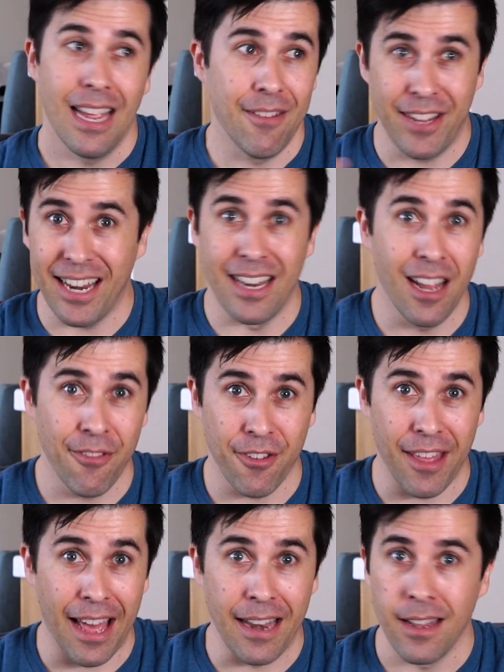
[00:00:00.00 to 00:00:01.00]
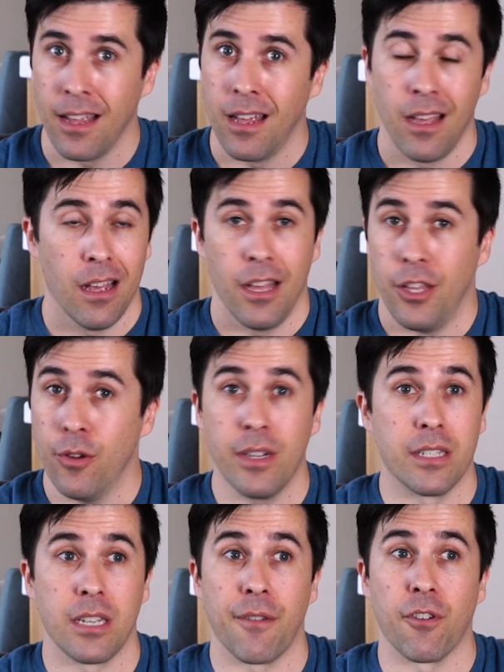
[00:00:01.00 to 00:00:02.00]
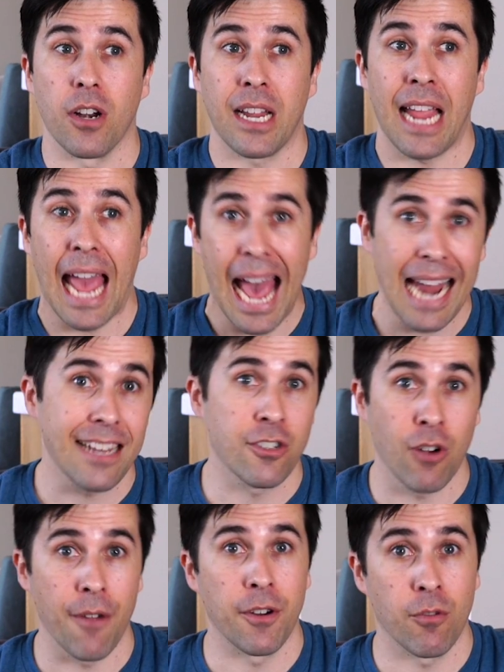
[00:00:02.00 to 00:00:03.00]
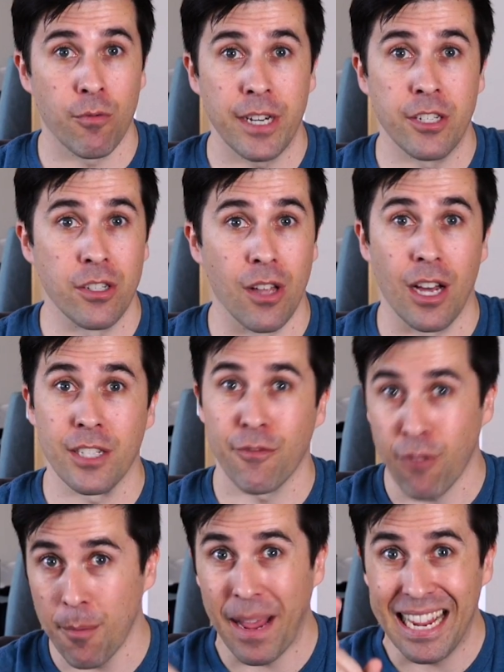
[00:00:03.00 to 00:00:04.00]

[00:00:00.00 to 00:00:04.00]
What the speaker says: If you get enough of that, you can suffer a catastrophic region loss from